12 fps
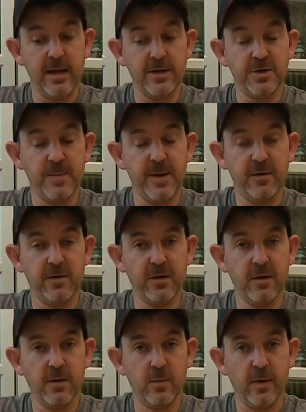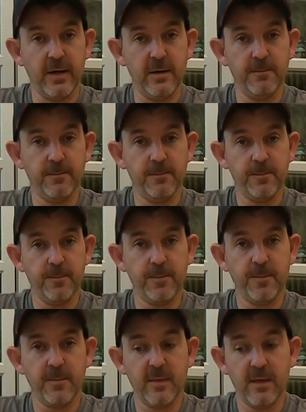it should be nice and lightweight
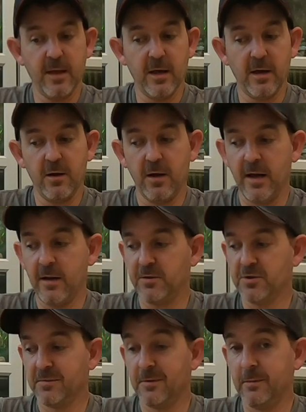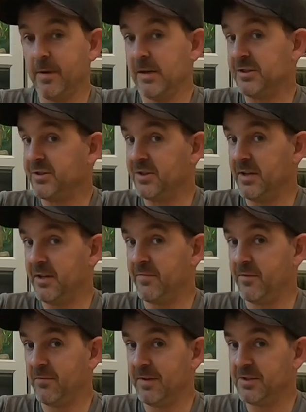and nice and robust
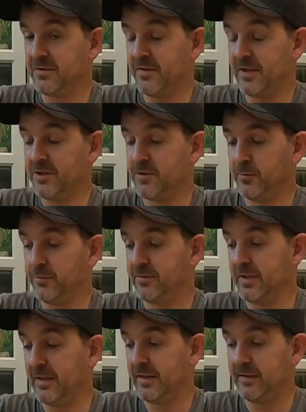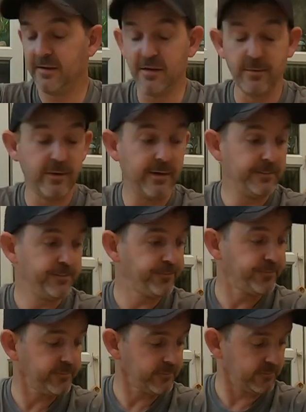if the rest of their tools are anything to go by.
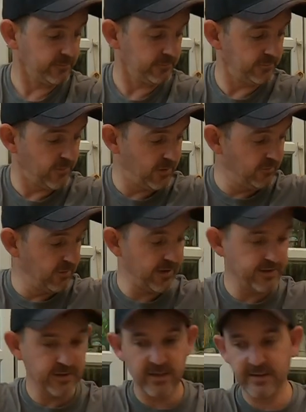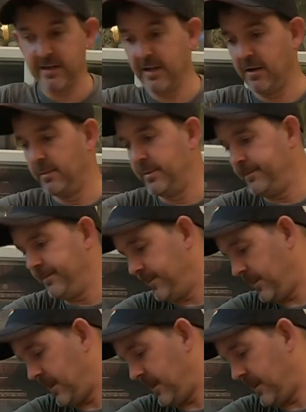Right, so let's get it open